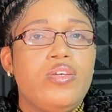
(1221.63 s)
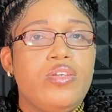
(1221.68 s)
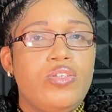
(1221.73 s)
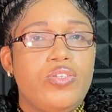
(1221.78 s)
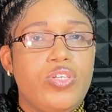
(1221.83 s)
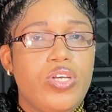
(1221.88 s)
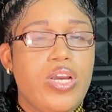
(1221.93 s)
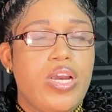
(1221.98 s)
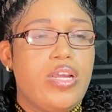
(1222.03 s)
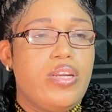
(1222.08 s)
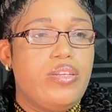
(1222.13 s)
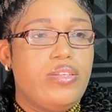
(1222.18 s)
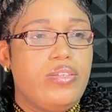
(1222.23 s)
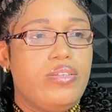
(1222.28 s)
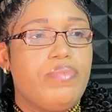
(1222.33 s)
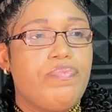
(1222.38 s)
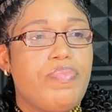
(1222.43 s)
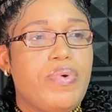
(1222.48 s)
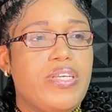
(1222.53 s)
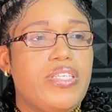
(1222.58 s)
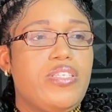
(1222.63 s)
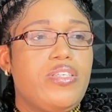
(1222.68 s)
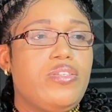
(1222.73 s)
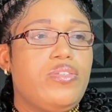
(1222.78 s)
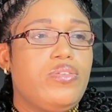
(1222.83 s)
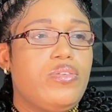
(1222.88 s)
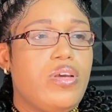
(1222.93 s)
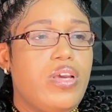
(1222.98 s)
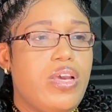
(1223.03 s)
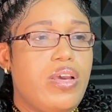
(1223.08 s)
she can pass
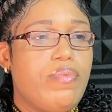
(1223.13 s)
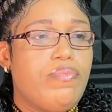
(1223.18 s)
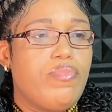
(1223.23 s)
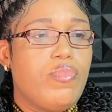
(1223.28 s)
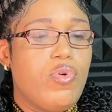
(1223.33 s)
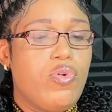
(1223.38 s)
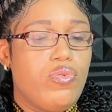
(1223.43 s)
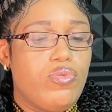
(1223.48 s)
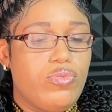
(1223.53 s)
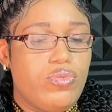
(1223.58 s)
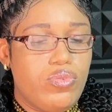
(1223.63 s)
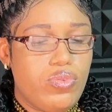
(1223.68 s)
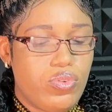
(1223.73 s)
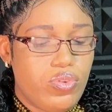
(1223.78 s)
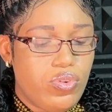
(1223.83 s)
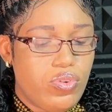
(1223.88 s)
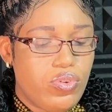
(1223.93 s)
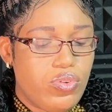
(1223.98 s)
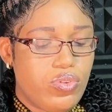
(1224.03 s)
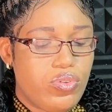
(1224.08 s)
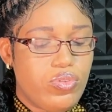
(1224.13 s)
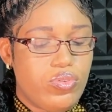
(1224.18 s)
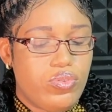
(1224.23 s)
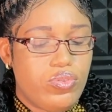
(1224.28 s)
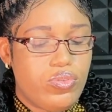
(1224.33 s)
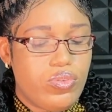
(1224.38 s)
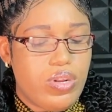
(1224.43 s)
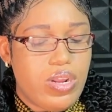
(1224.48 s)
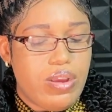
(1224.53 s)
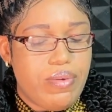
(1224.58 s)
it on
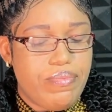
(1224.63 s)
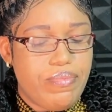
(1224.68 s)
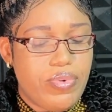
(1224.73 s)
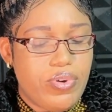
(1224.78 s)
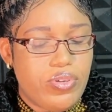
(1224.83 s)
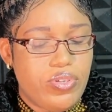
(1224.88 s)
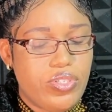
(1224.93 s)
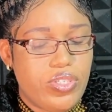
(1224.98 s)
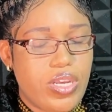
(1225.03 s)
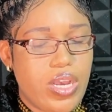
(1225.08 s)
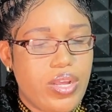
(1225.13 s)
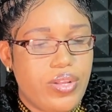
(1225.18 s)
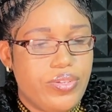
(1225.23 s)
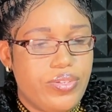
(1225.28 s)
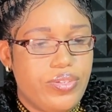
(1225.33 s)
to the unborn child.